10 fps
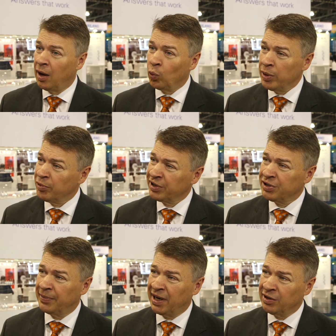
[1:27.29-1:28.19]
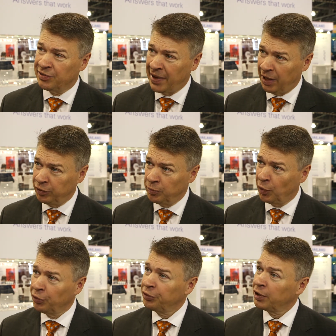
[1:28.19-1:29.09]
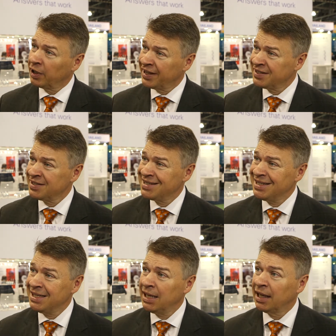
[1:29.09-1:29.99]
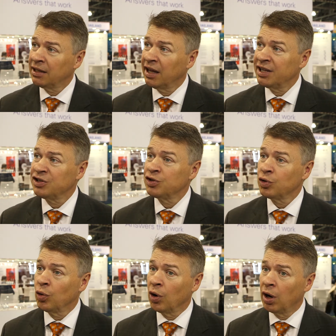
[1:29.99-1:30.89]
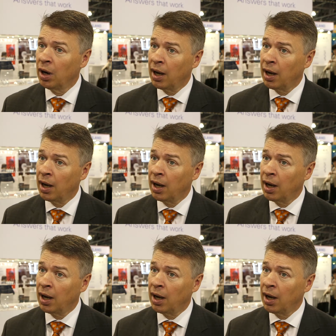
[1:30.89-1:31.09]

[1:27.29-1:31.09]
we bring tremendous value both to the licensee and the licensor.